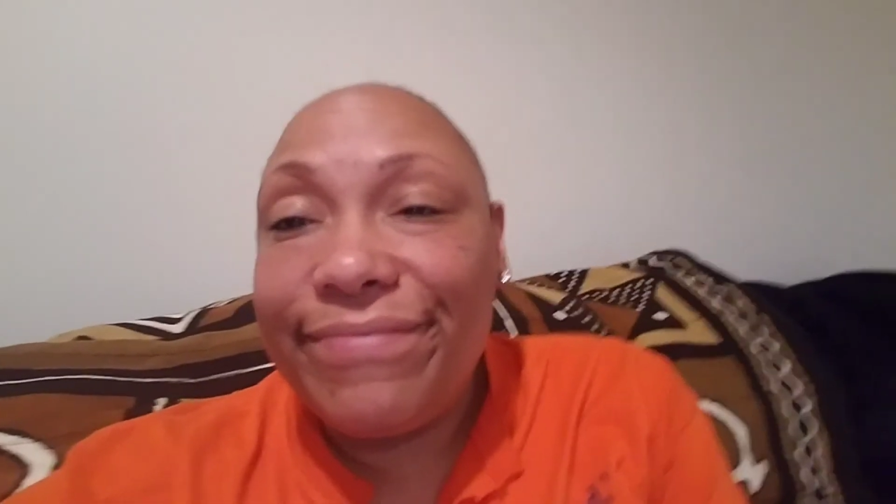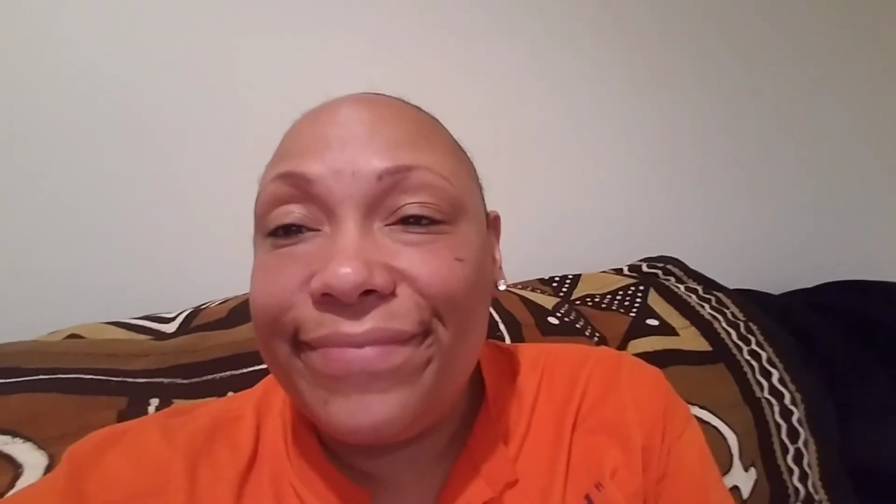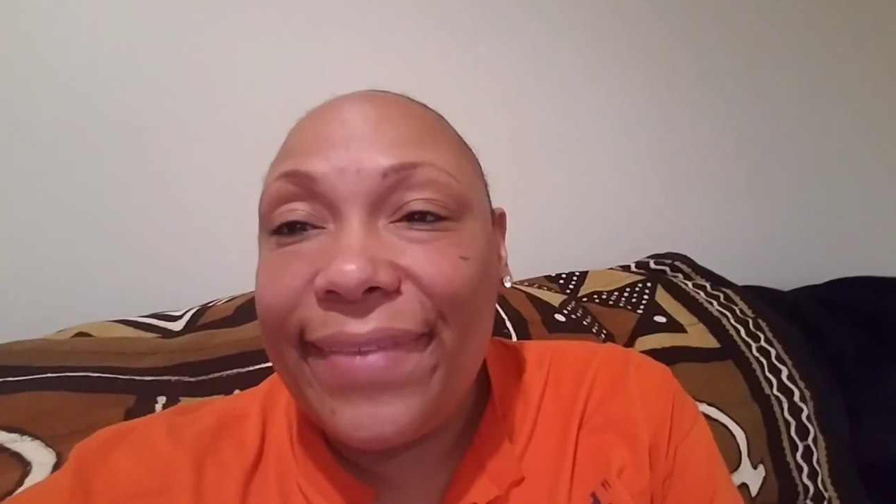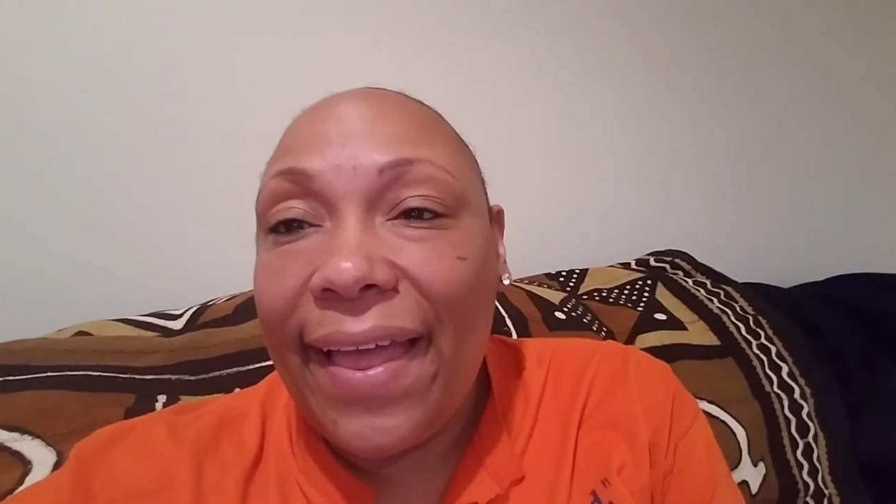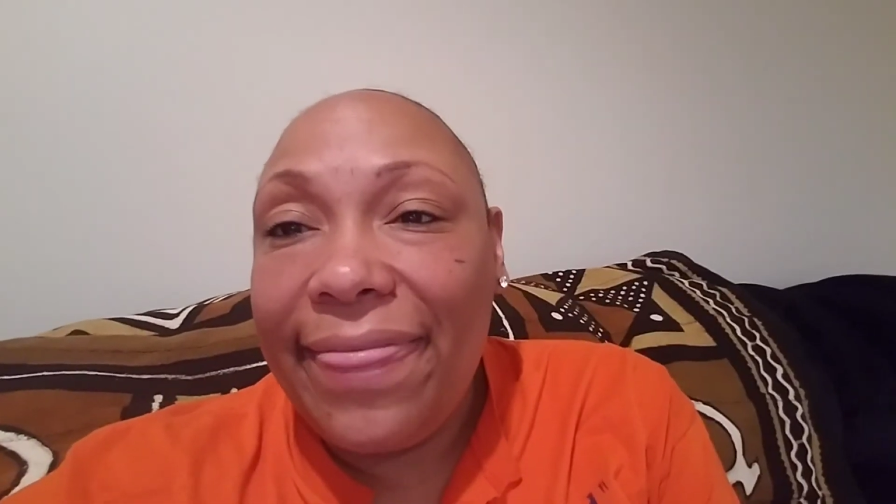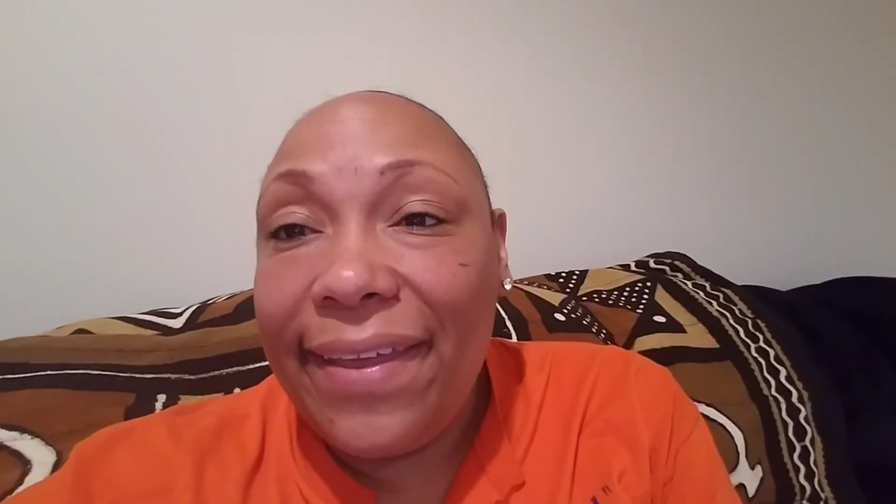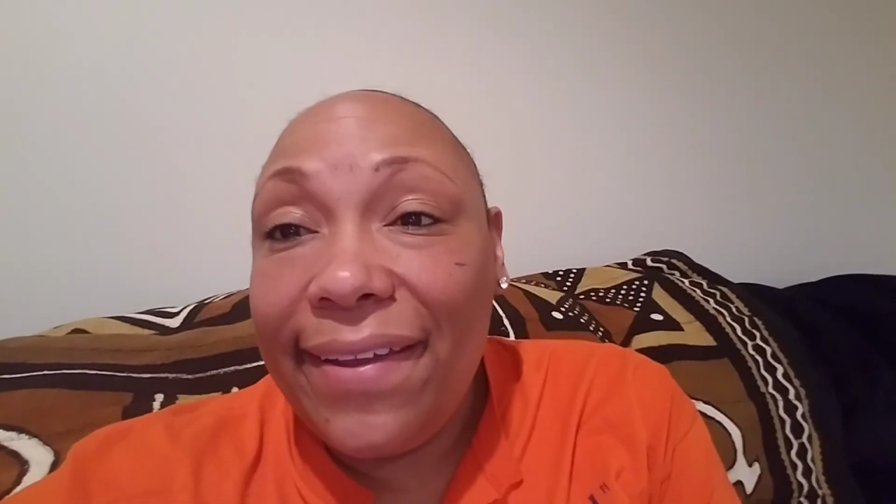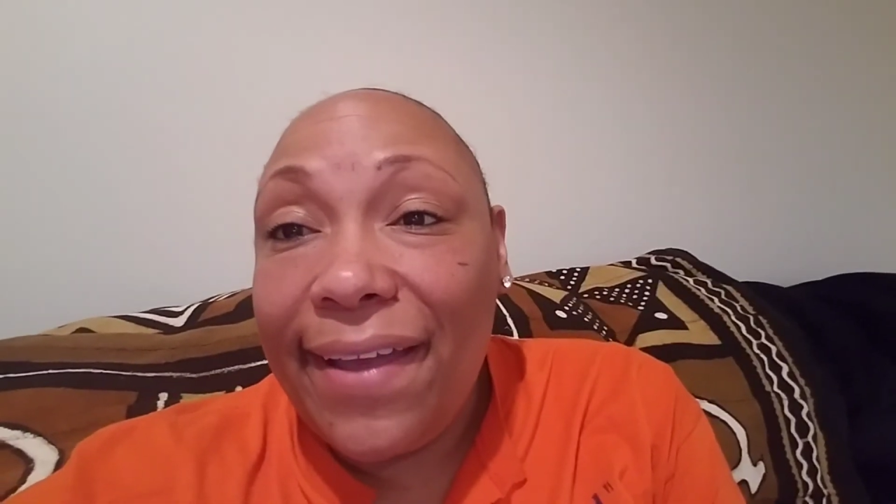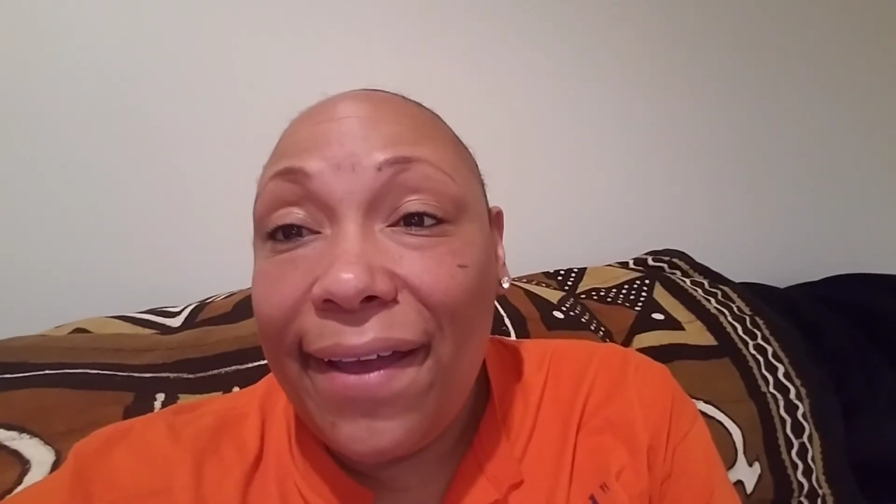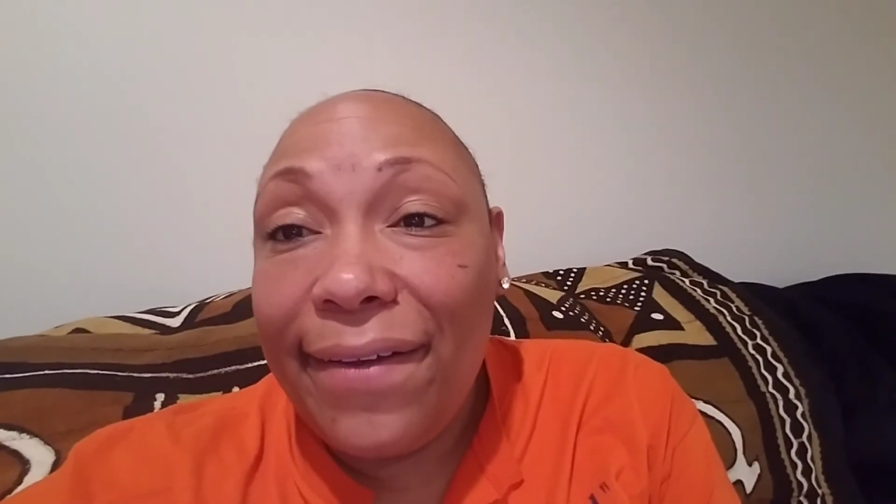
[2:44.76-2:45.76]
I
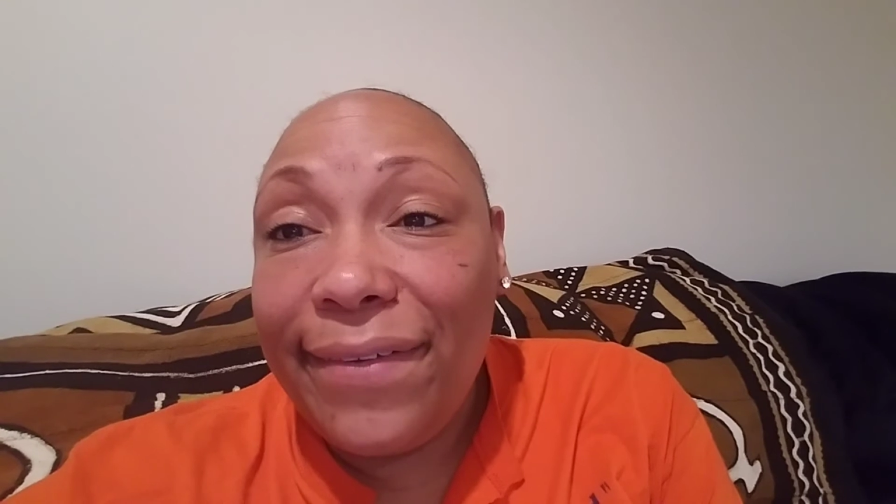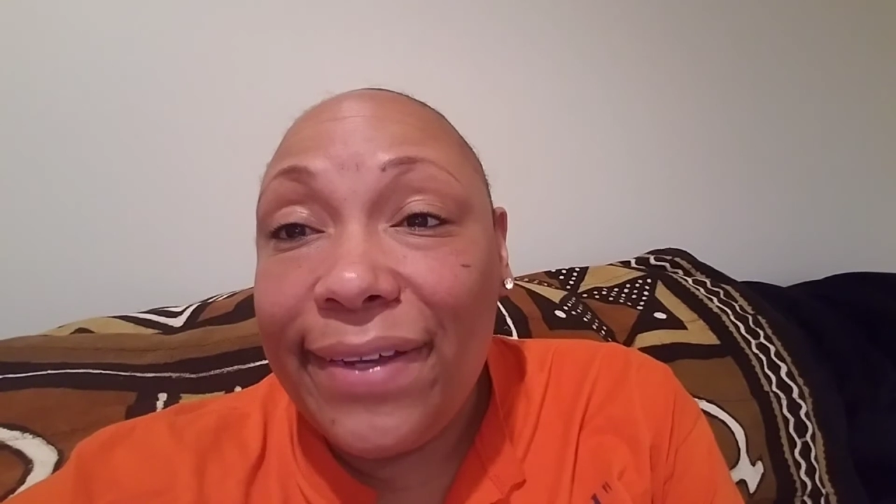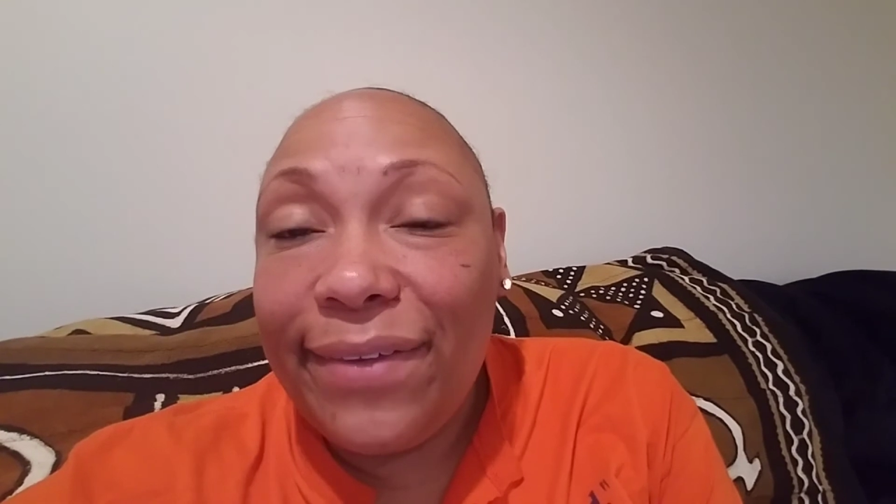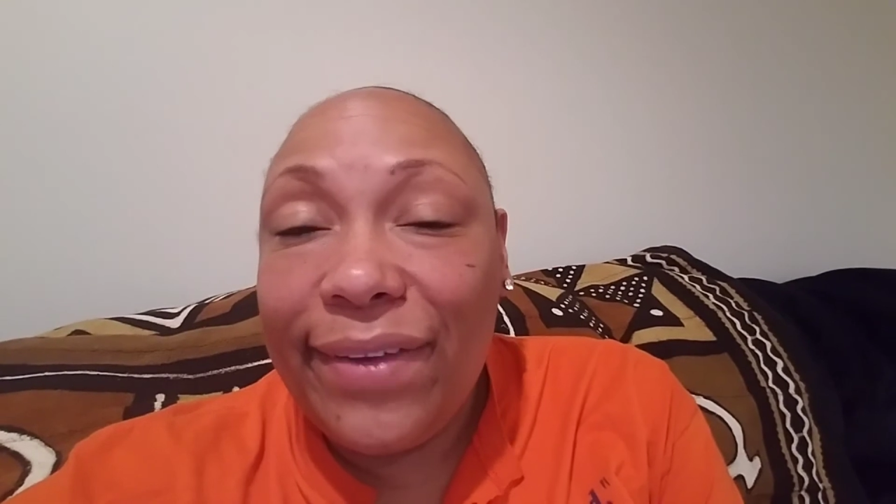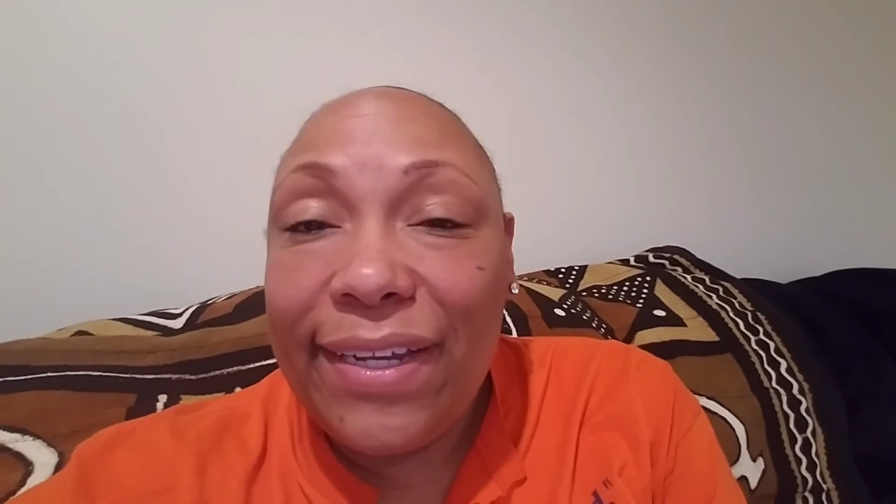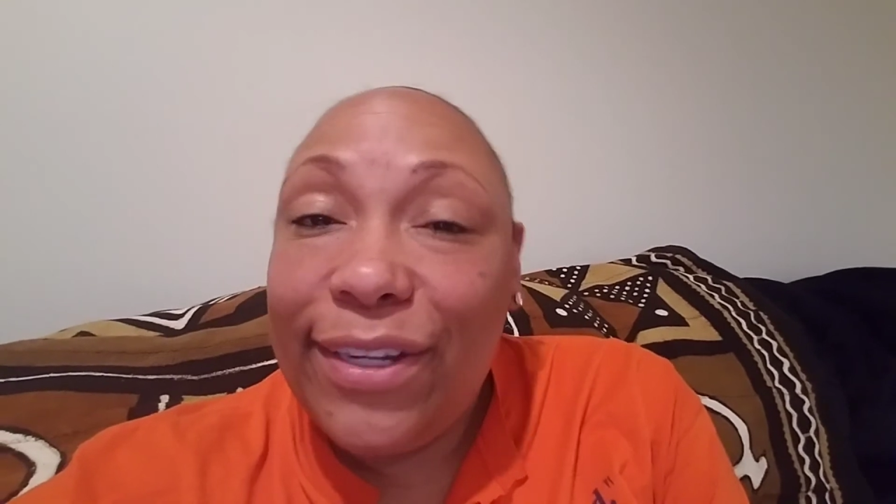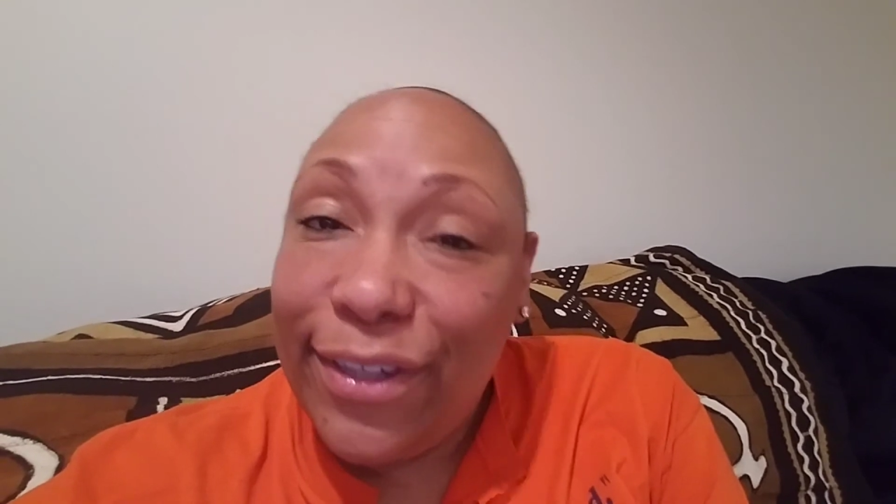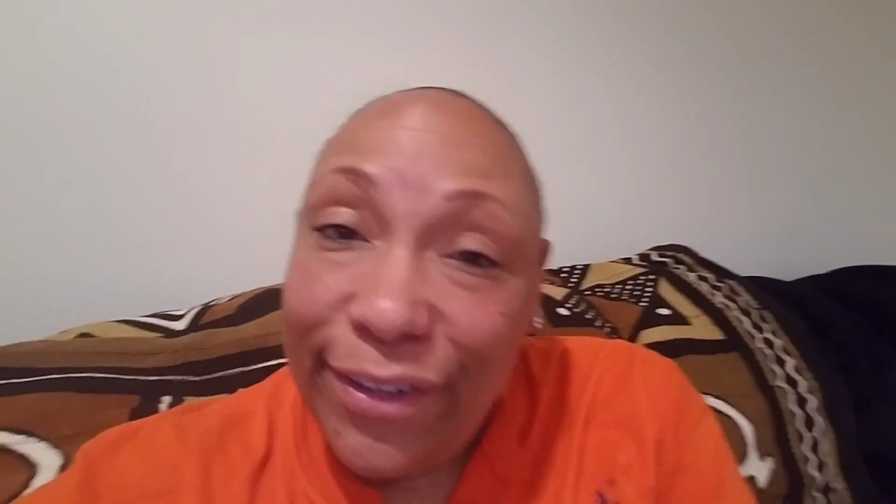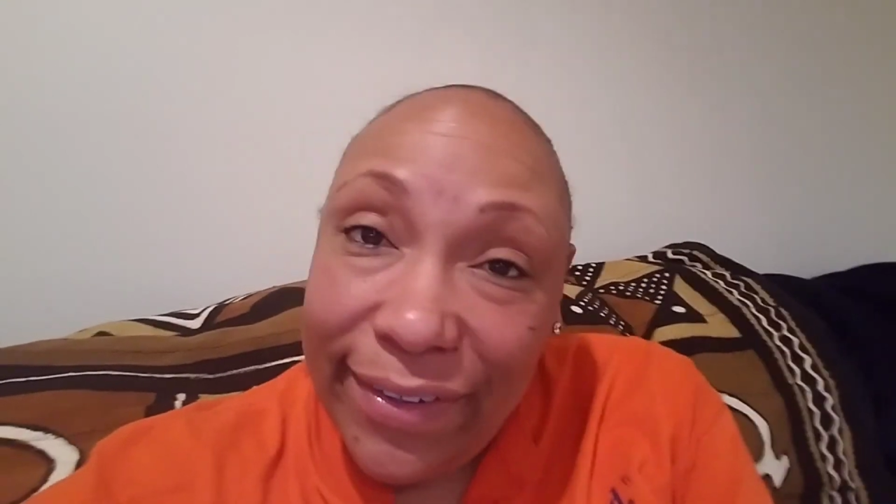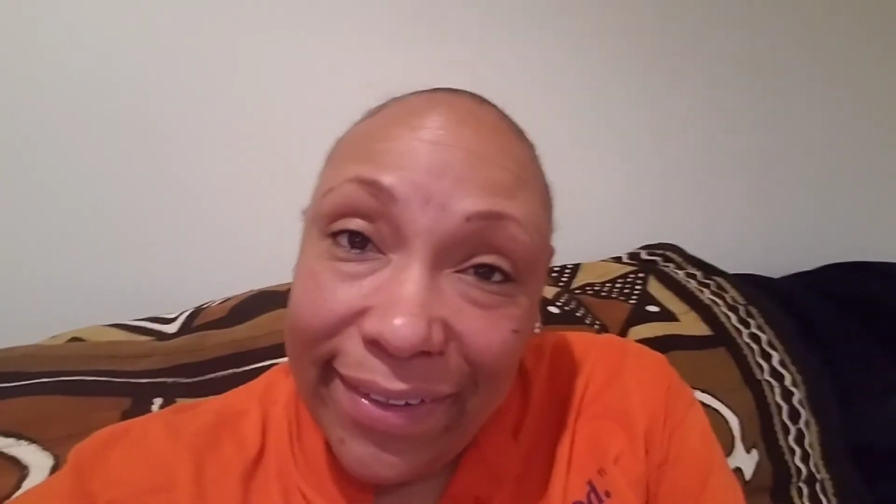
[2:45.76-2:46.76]
think I'll get ready to
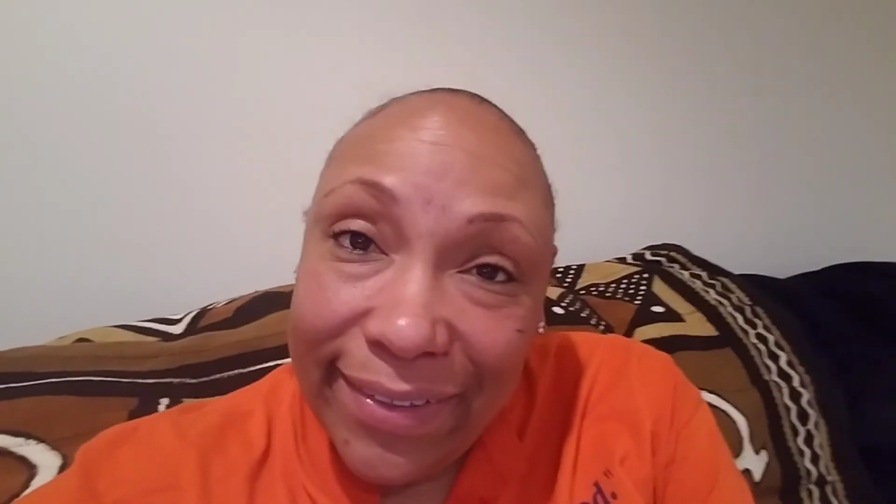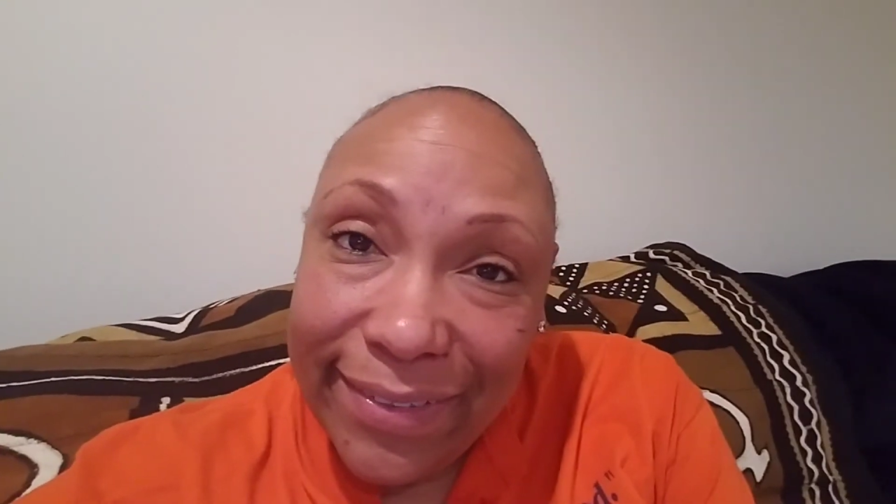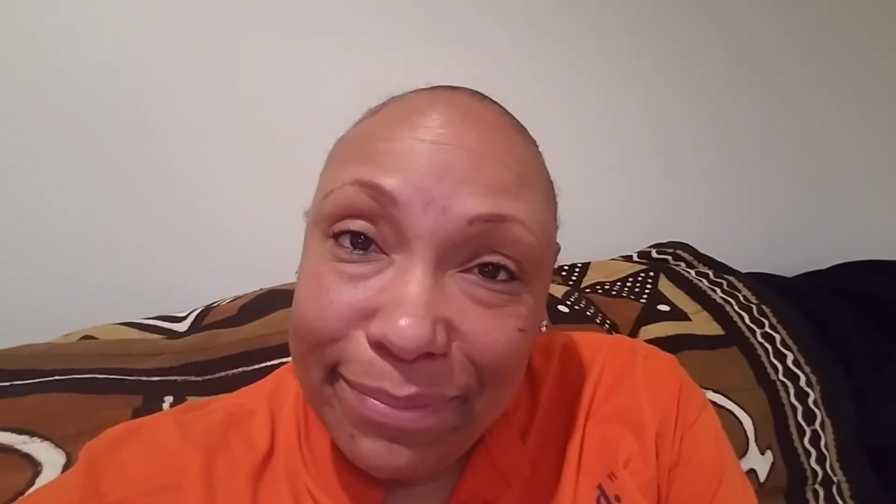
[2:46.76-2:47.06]
cook.